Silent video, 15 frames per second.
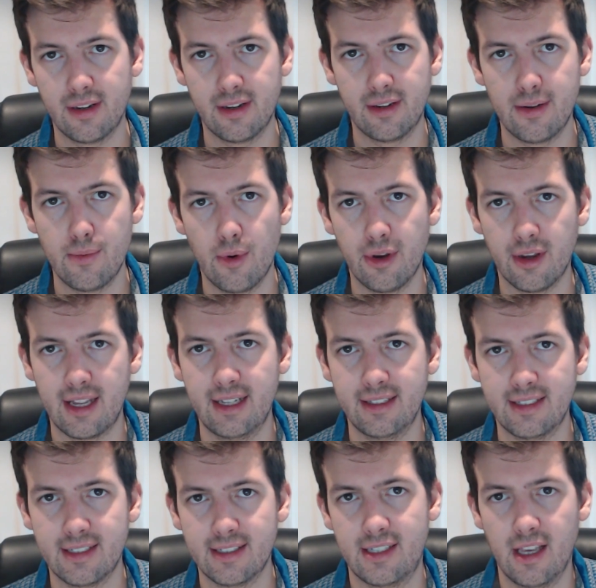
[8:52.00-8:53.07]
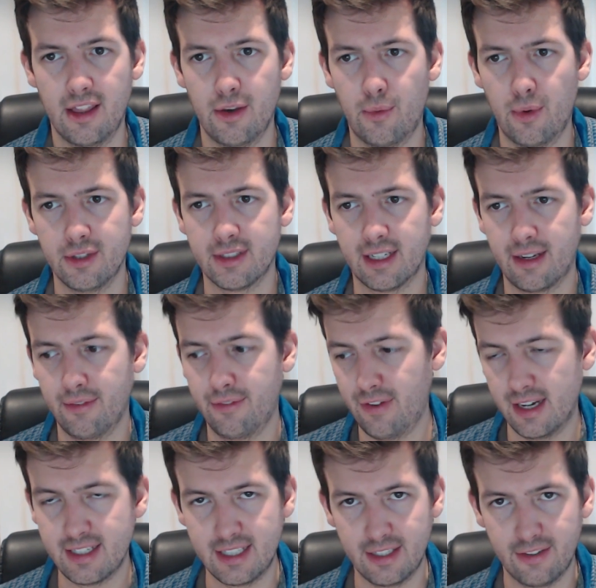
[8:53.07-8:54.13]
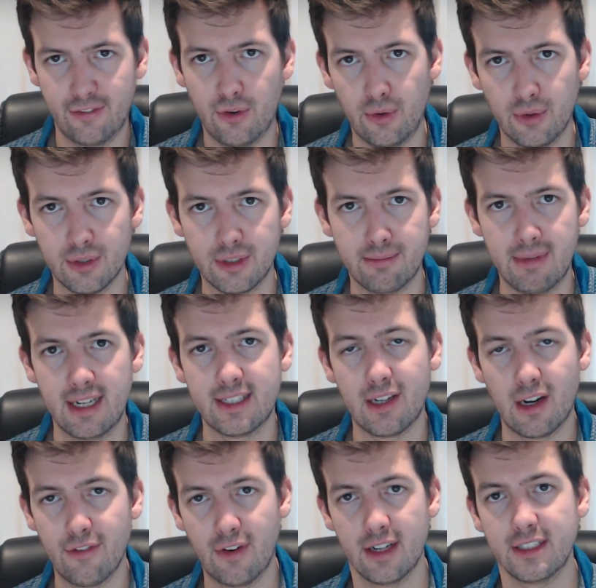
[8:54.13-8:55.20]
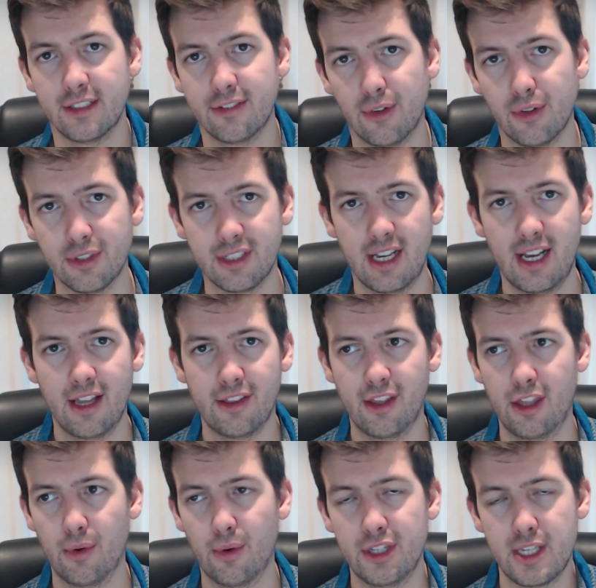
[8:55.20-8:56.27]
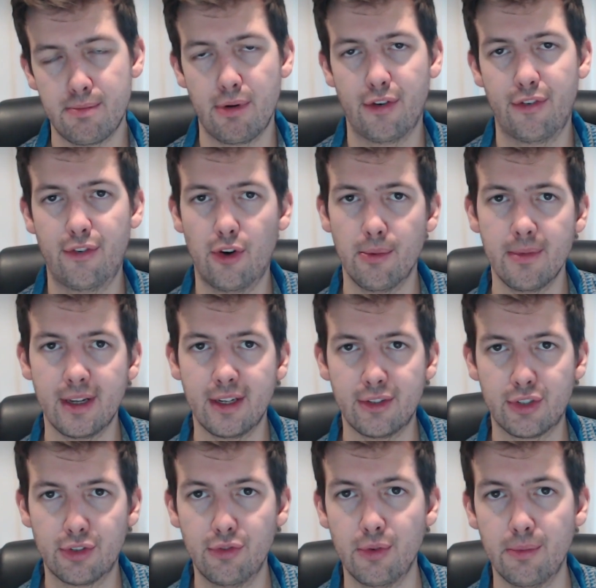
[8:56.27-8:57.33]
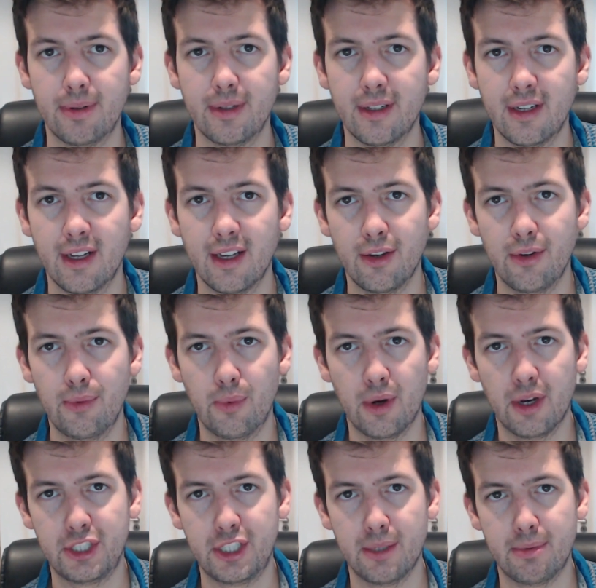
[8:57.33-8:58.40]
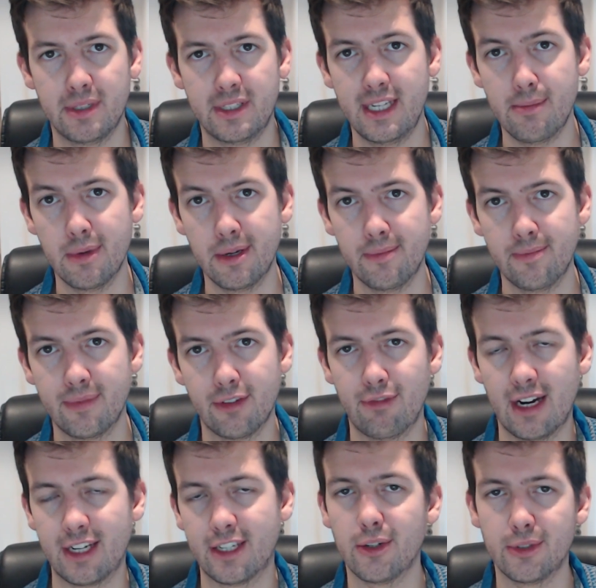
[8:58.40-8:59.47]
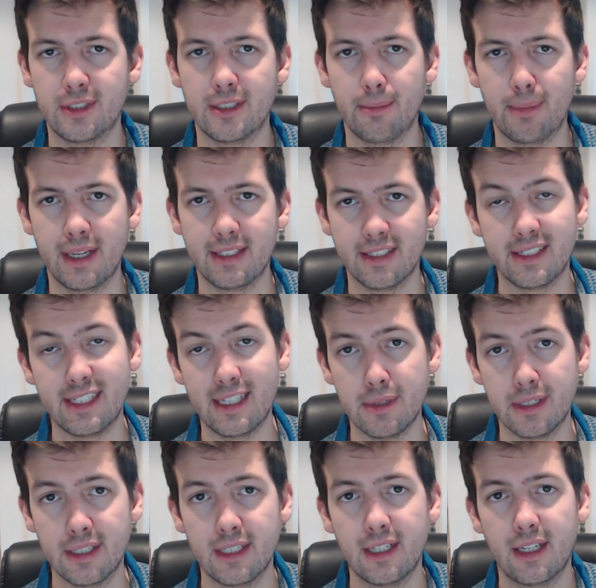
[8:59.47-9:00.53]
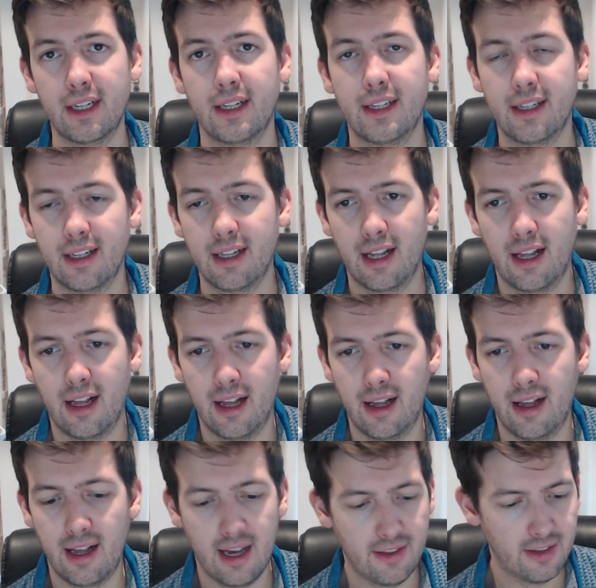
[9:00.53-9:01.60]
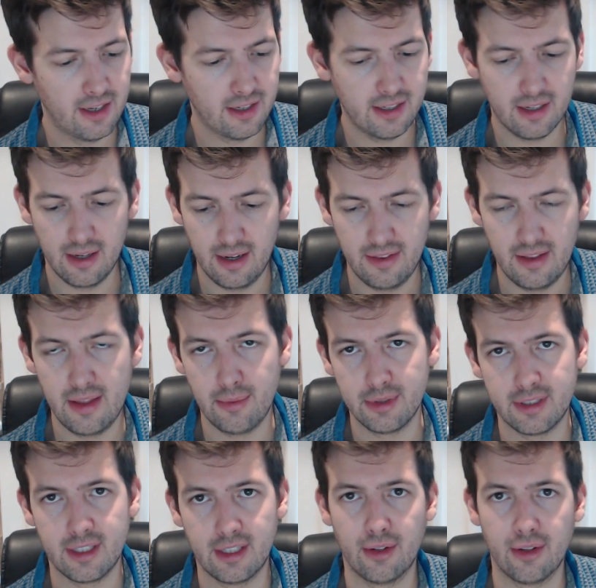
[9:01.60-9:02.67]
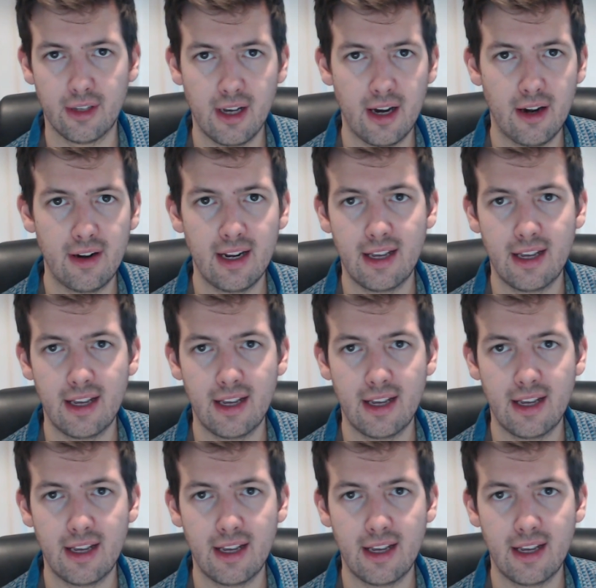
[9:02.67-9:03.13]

one guild is to the other. One's like a fighting force, military fighting force. The other one's a performing troupe who worship a demon. Rakdos is a demon. And then there was the Golgari and